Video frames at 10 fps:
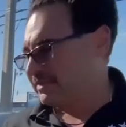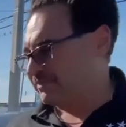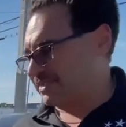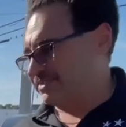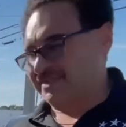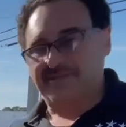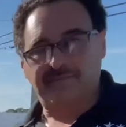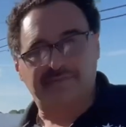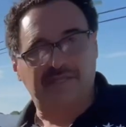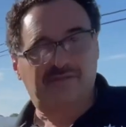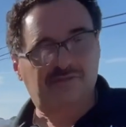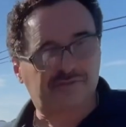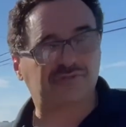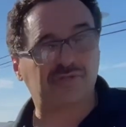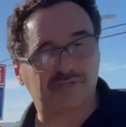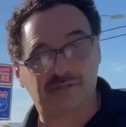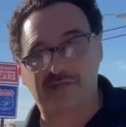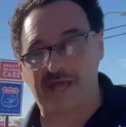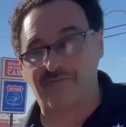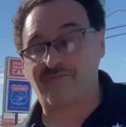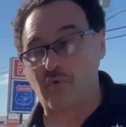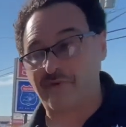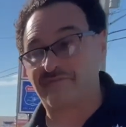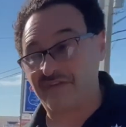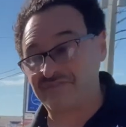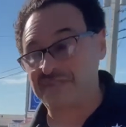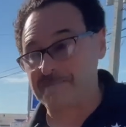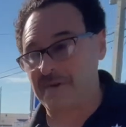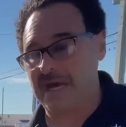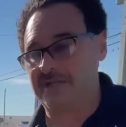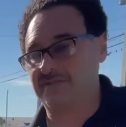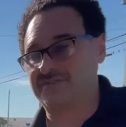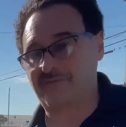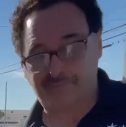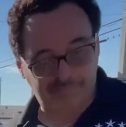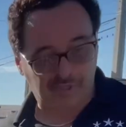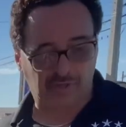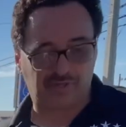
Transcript: because it could be your have 50 miles of pure